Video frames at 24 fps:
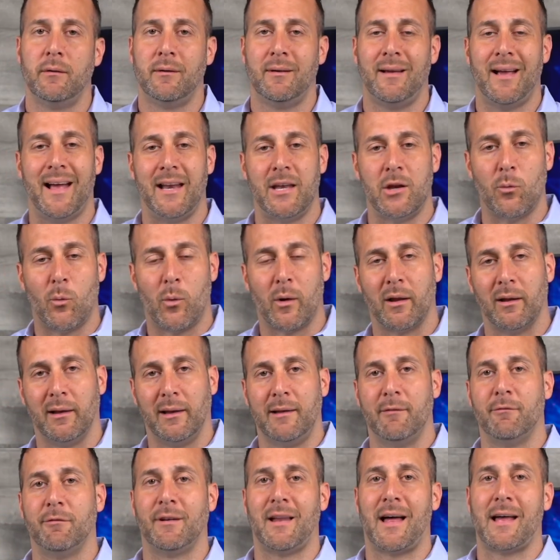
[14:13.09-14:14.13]
and you want to
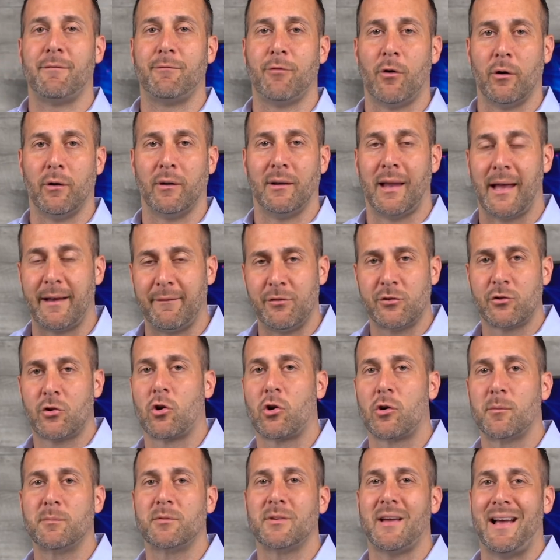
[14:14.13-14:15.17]
live life on life's
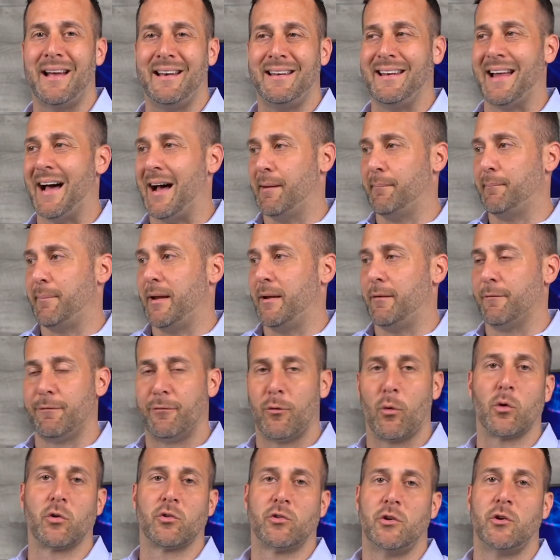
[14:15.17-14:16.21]
terms and not being
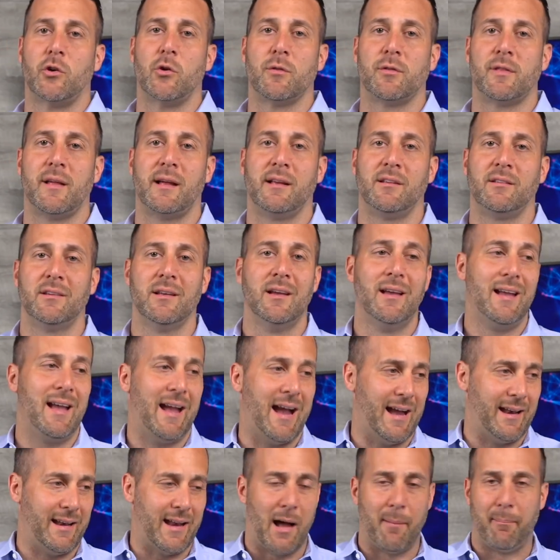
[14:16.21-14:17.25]
forced to do things
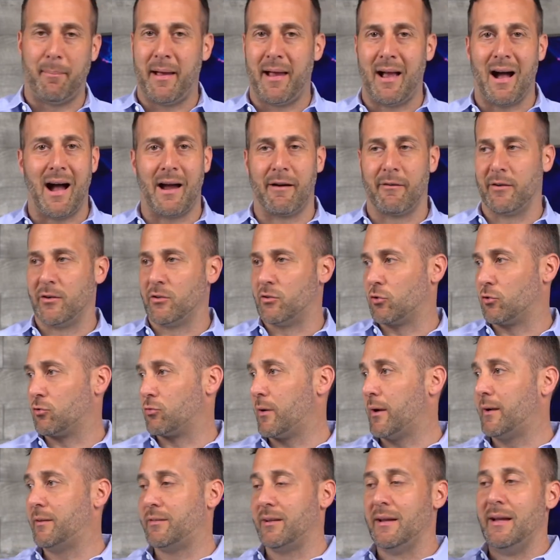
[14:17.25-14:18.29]
and not pay higher interest
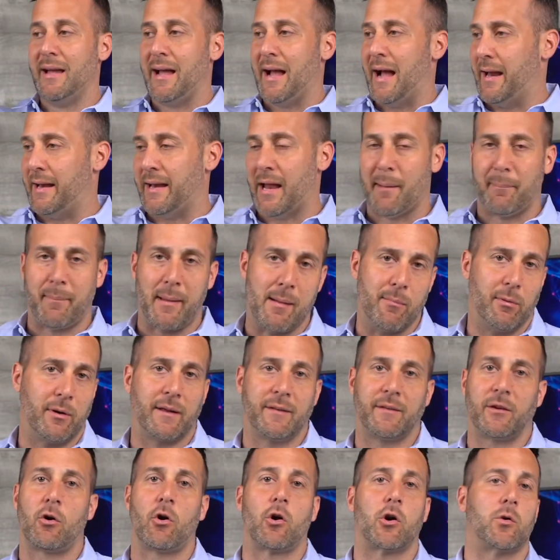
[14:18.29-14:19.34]
rates and not be able to get
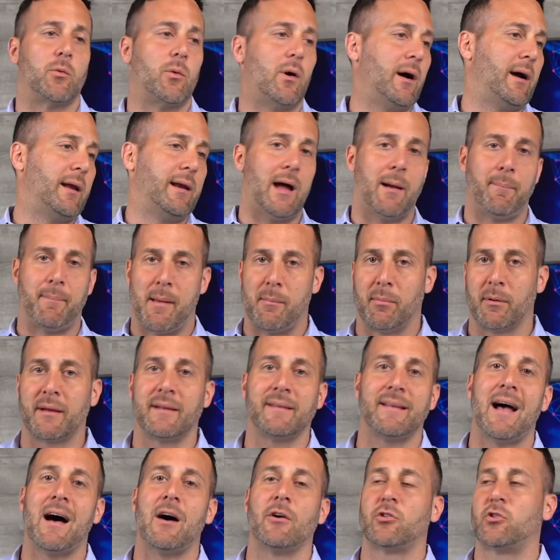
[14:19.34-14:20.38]
the car you want and not be able to get
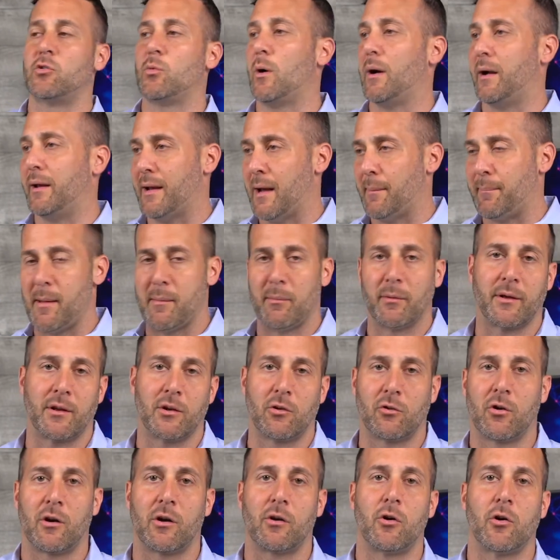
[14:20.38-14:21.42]
the house you want and not be able to get the
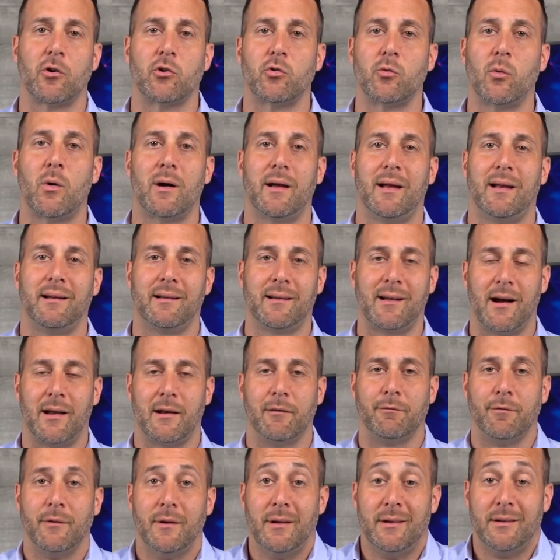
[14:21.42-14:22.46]
credit card you want and kind
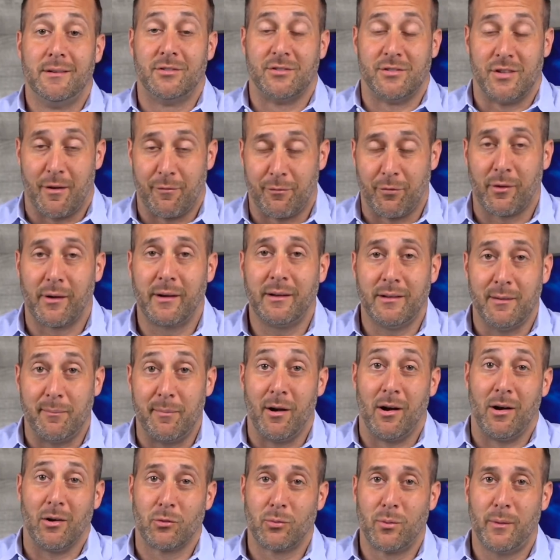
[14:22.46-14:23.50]
of suffering, to be
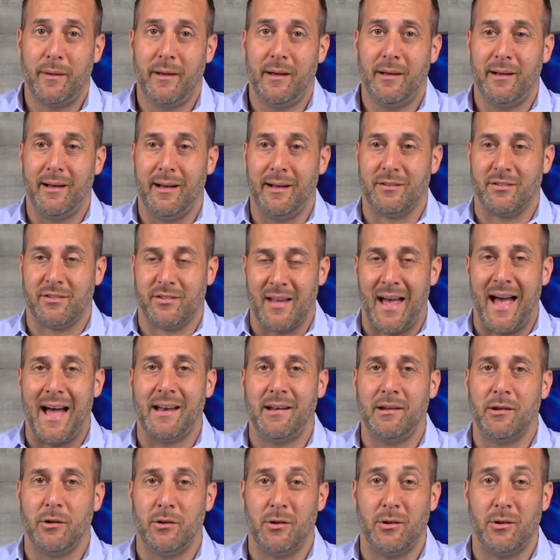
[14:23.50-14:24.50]
honest with you, it's sad,